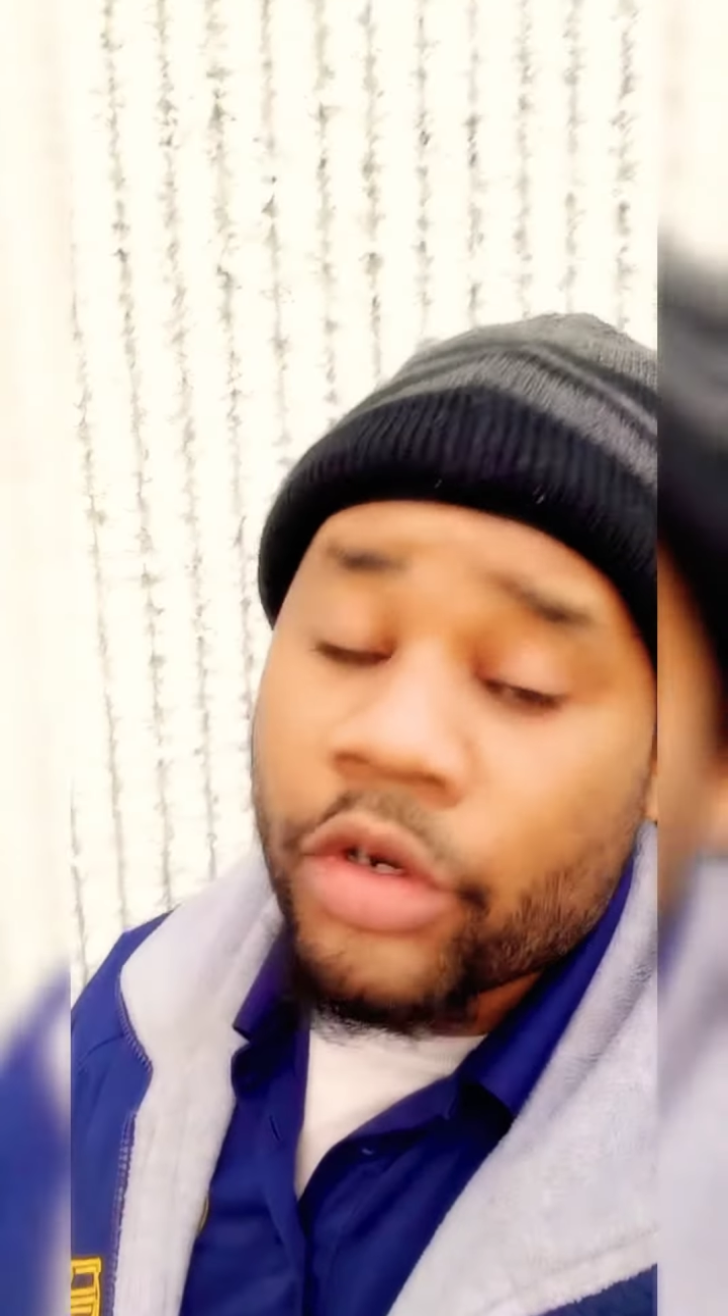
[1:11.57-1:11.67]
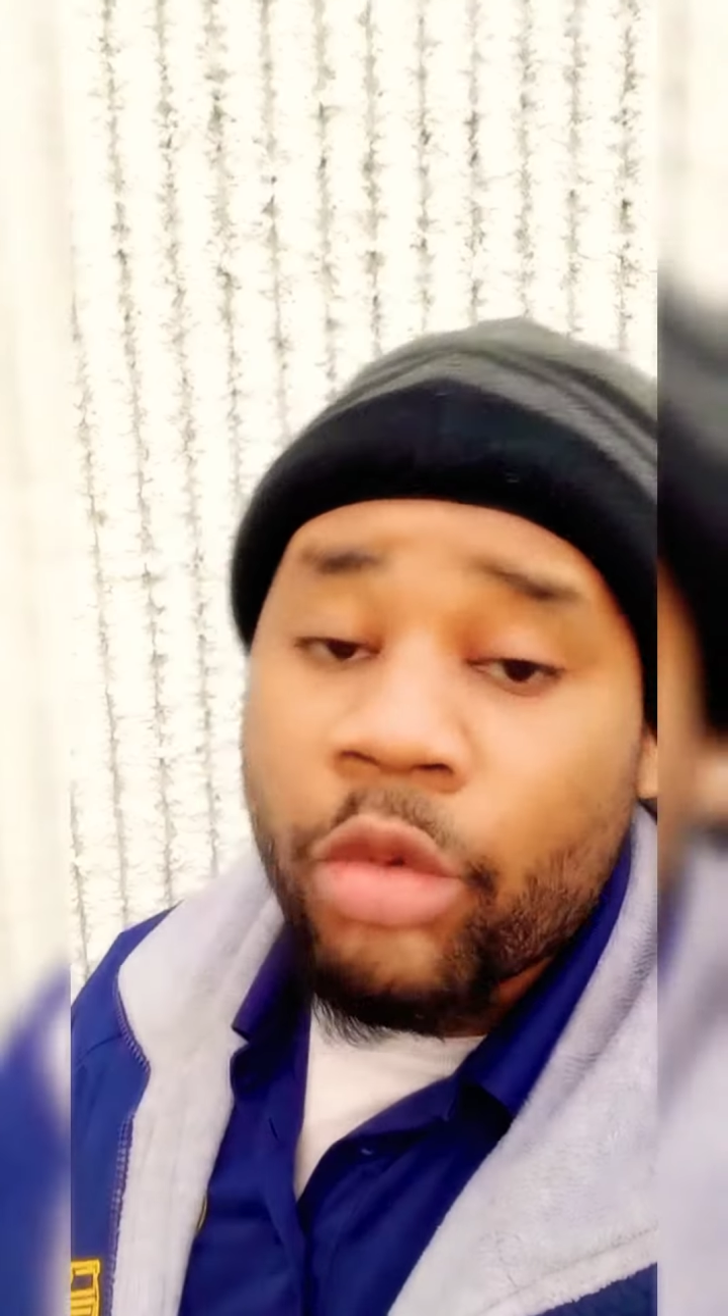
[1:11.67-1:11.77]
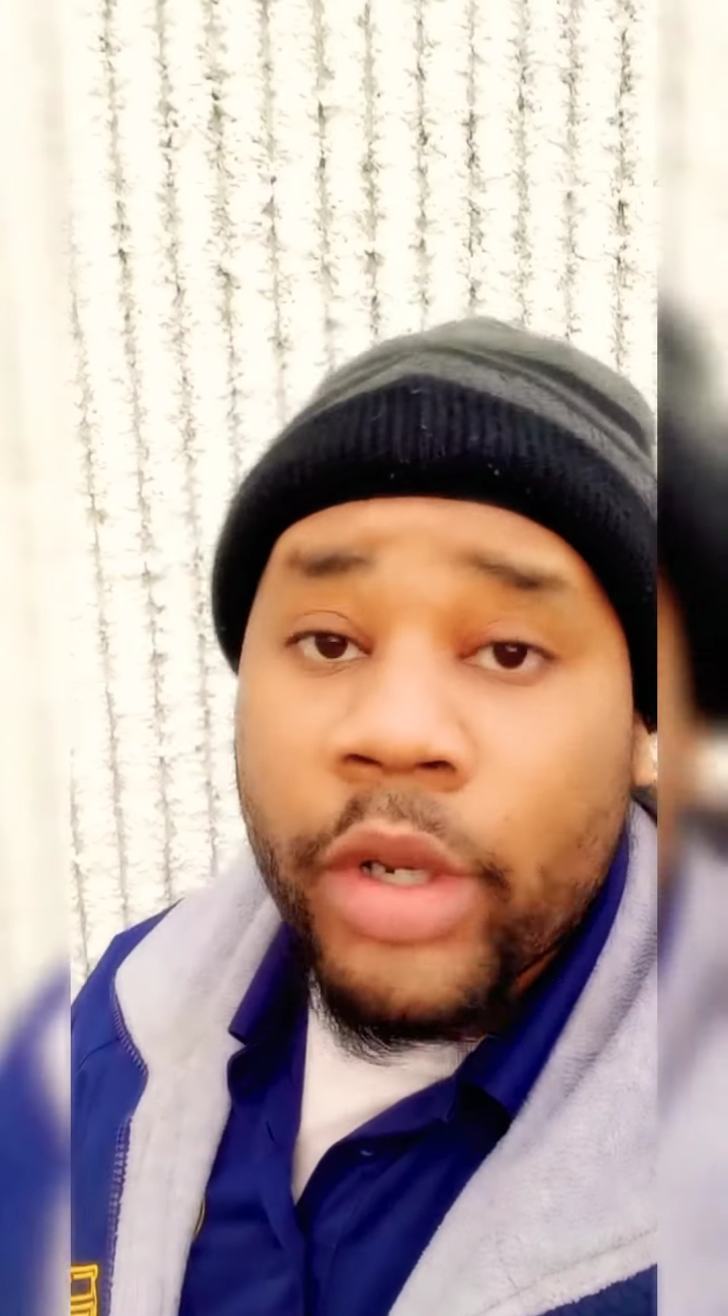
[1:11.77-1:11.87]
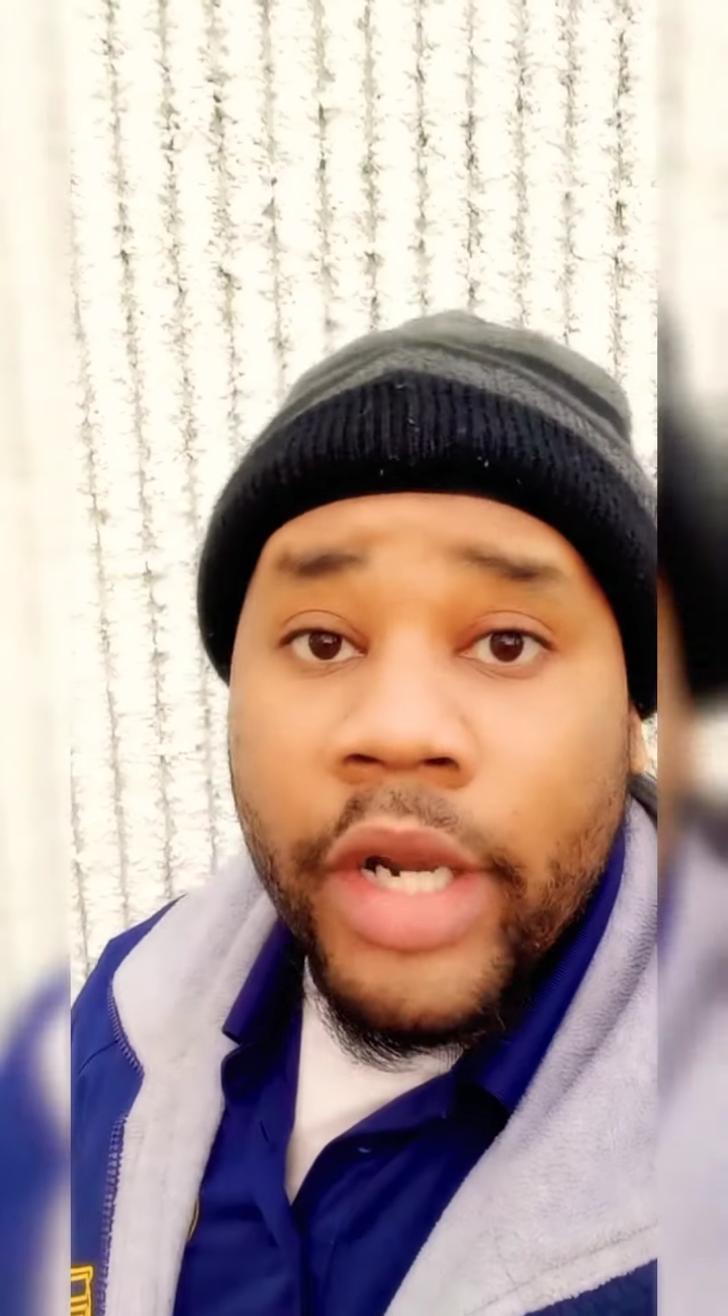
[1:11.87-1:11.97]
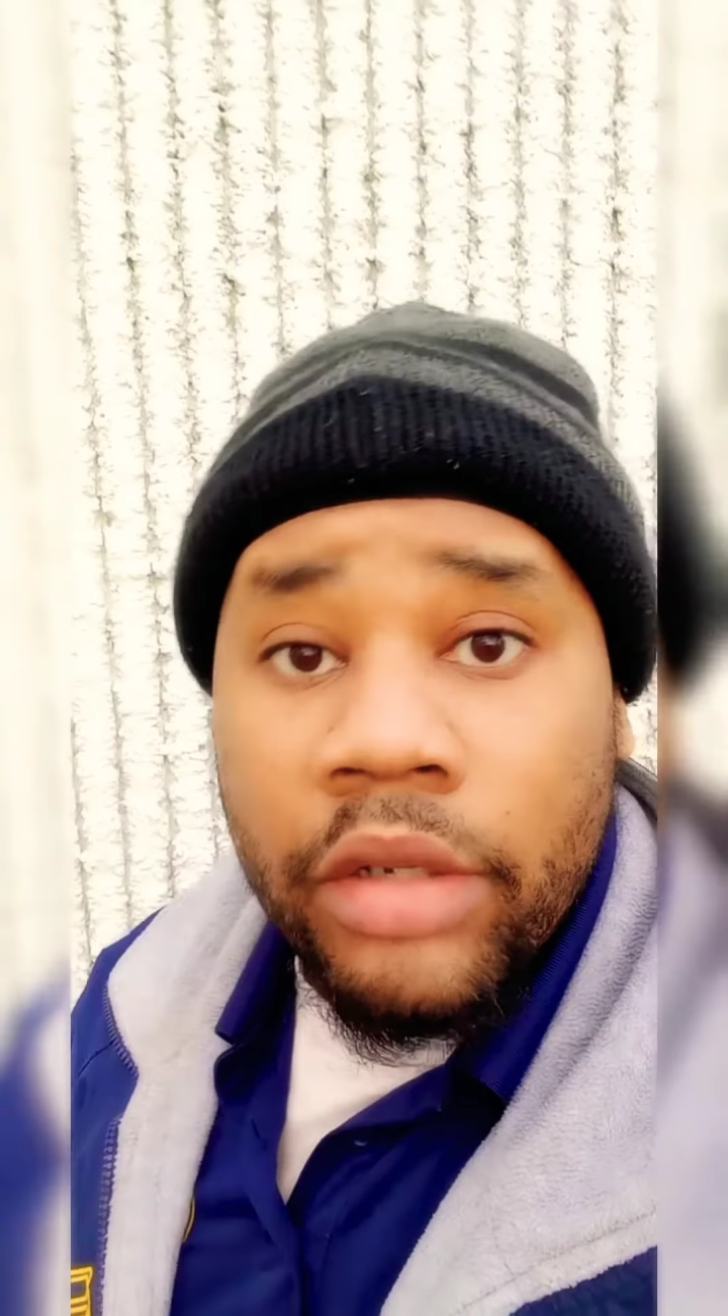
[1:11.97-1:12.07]
no
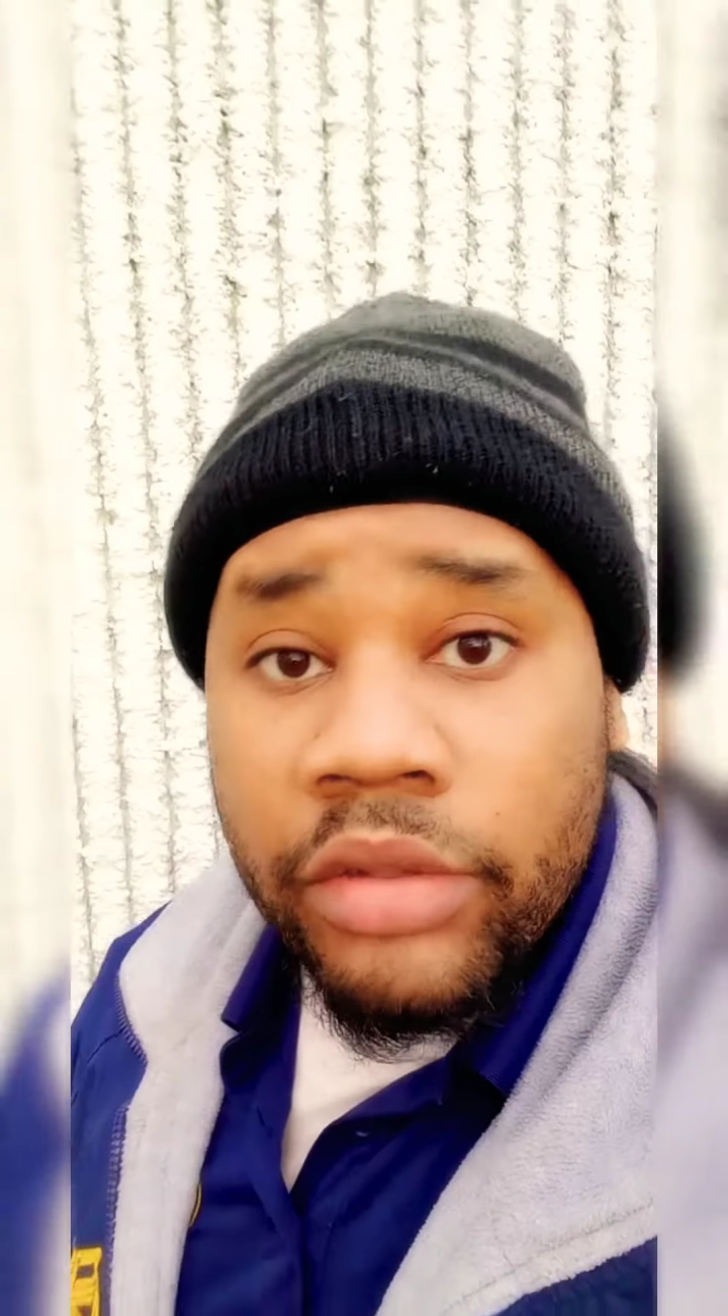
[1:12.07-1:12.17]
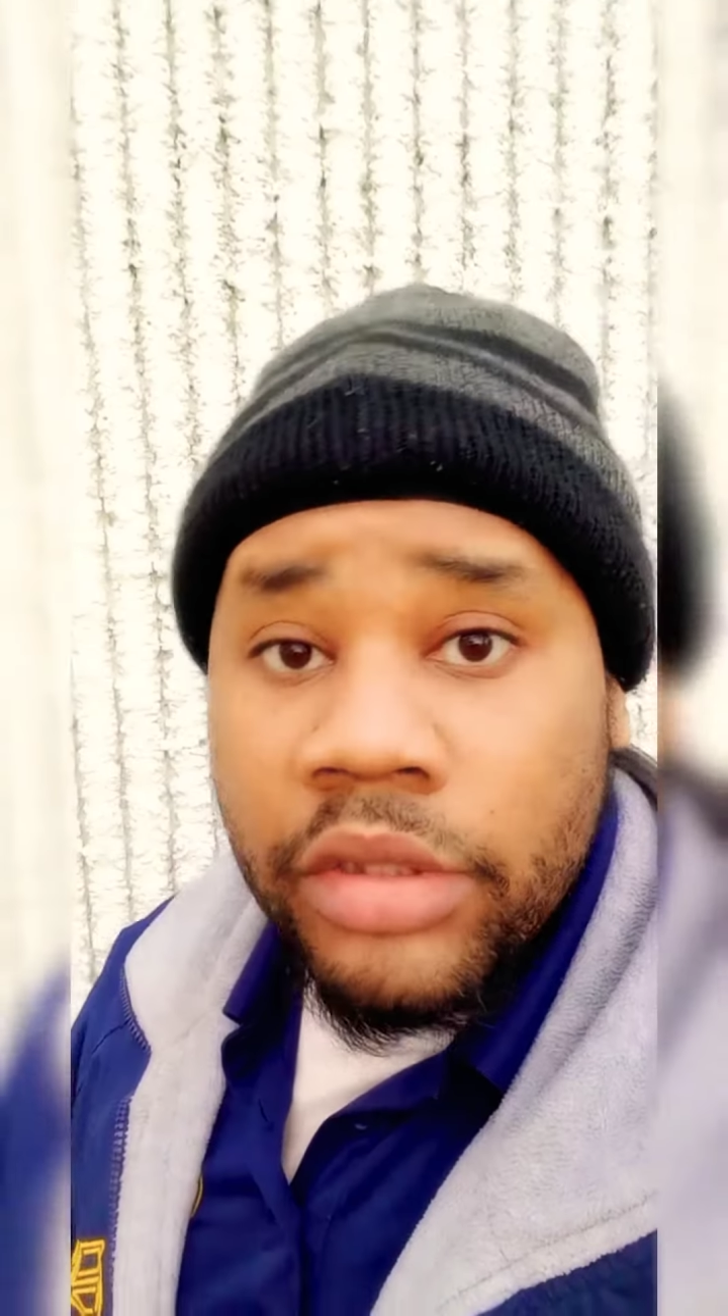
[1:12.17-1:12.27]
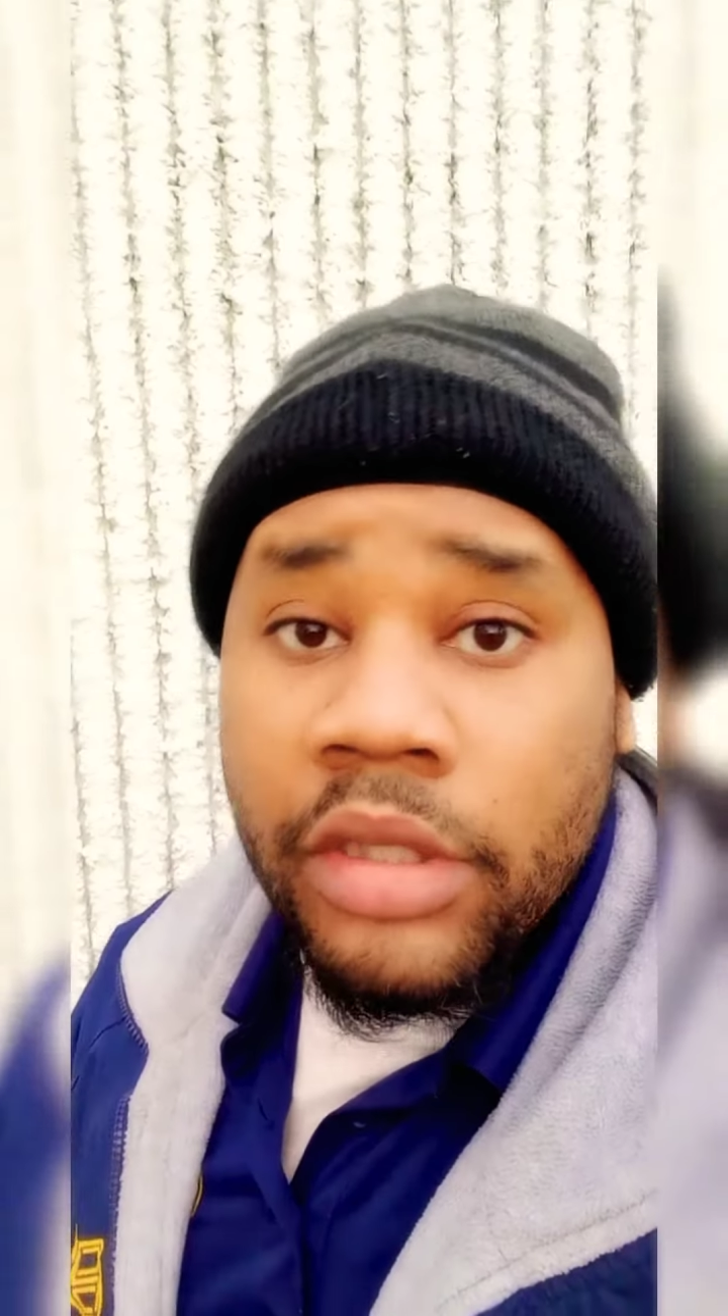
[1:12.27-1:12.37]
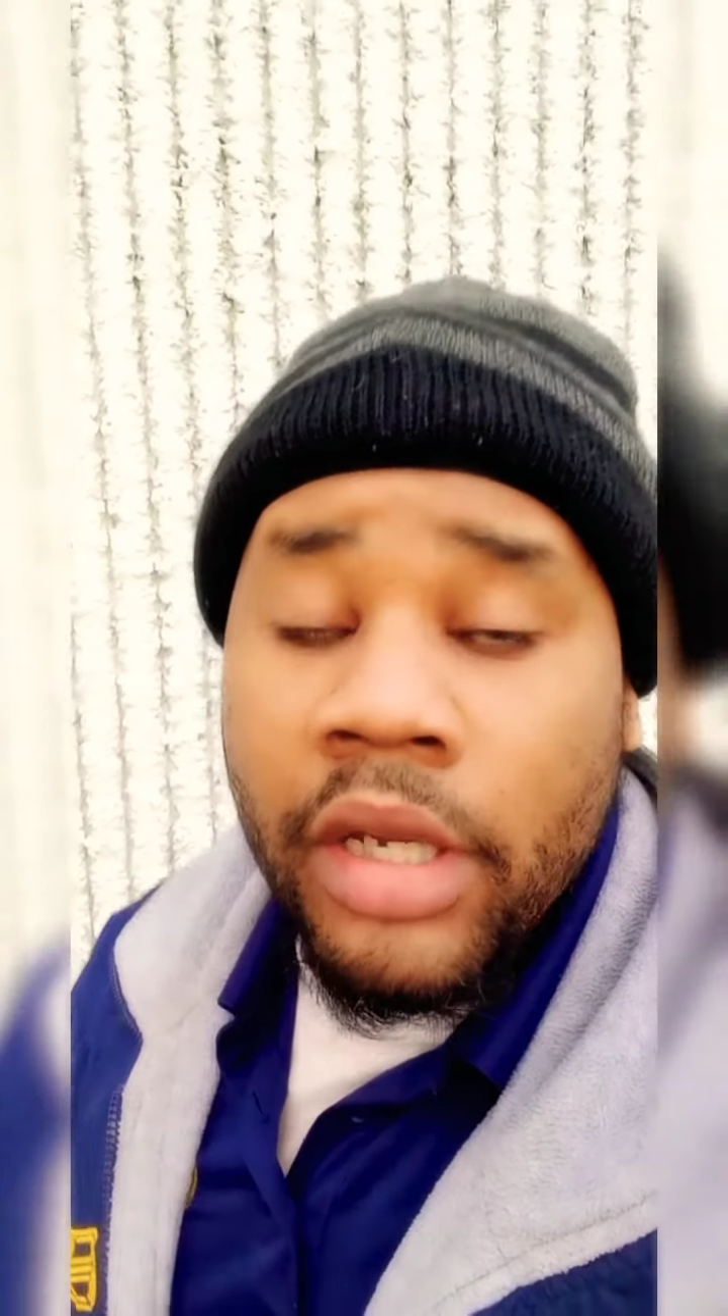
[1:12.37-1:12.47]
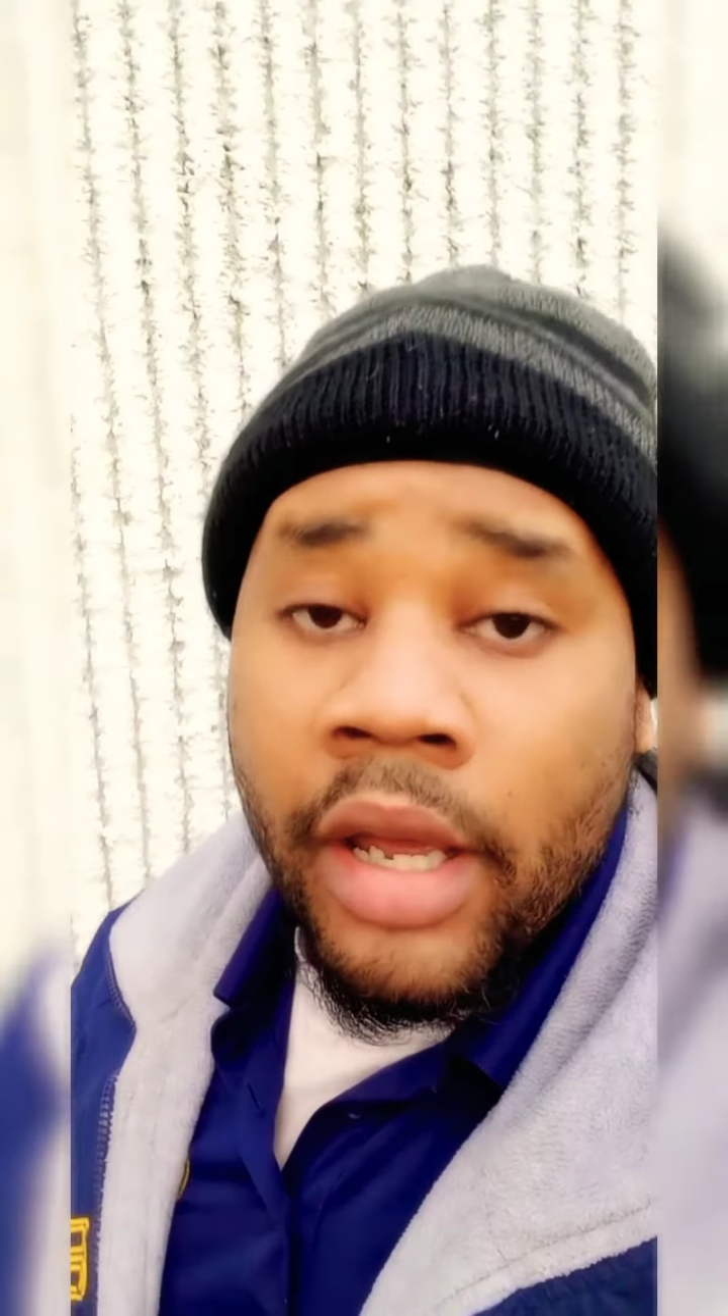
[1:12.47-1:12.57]
one else.